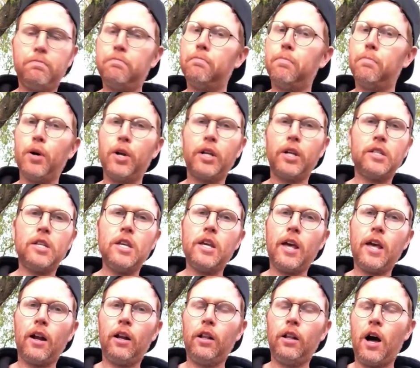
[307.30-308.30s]
put a tea
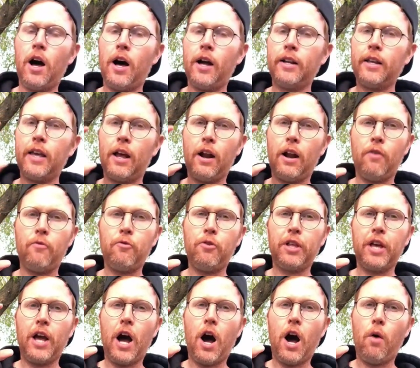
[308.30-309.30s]
kettle on, get
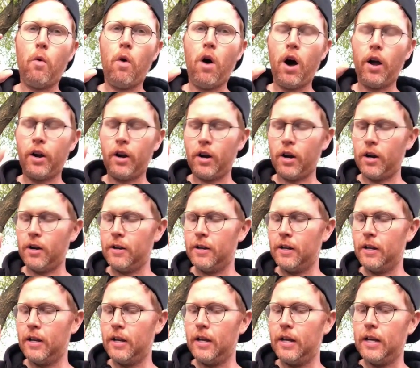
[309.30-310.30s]
really hot water,
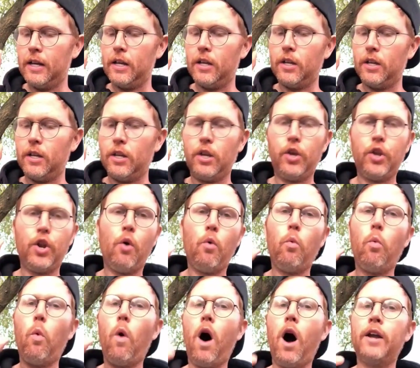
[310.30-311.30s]

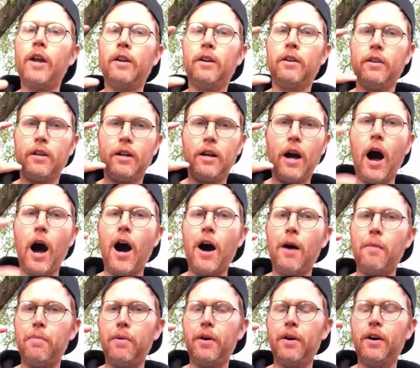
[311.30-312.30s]
1 cup
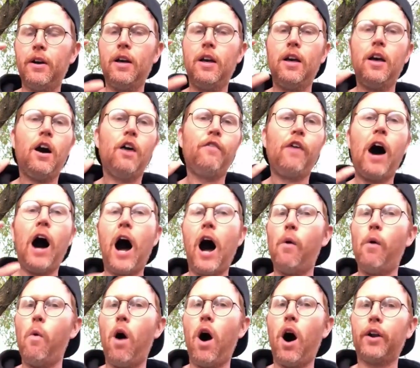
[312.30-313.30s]
of
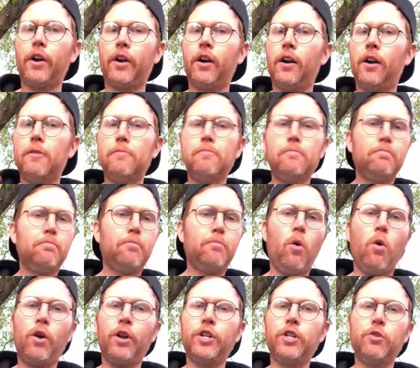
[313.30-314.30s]
hot water,
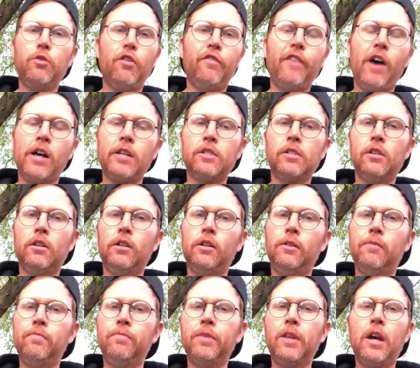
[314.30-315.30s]
pour it into a
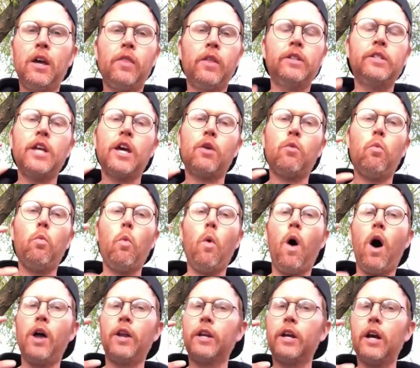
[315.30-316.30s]
vessel, then take
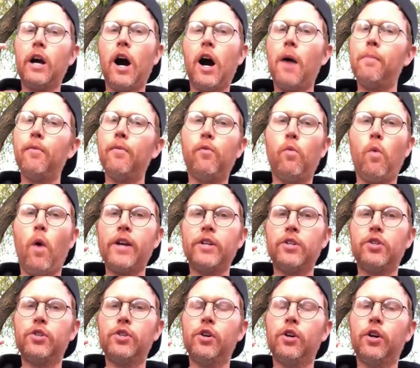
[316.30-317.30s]
1 cup of white
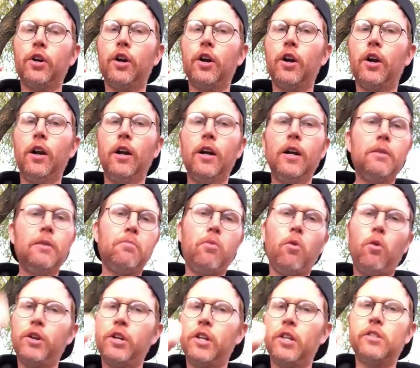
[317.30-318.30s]
sugar,
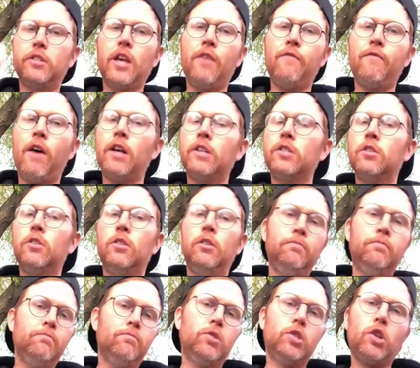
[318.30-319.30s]
pour it into the same
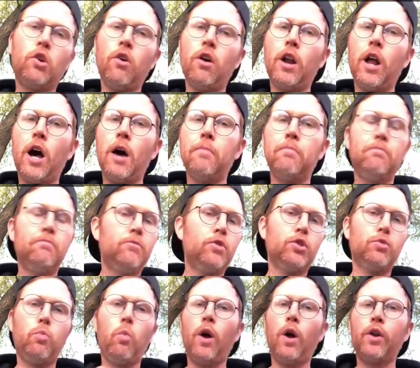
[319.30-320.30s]
vessel, stir it up,
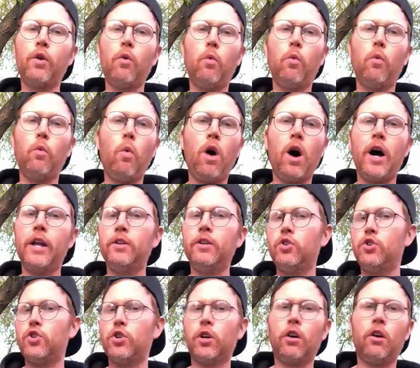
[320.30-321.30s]
just 1-to-1
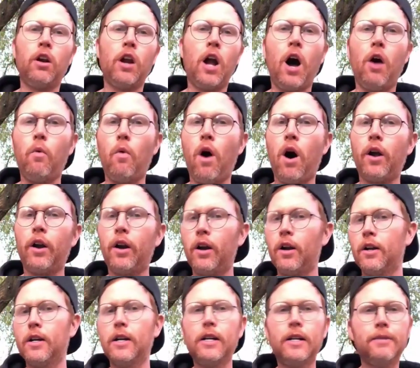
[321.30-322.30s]
sugar and hot water,
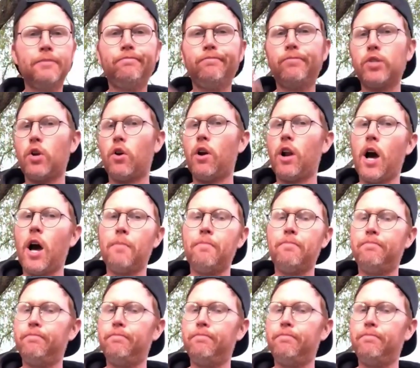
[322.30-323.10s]
stir it up,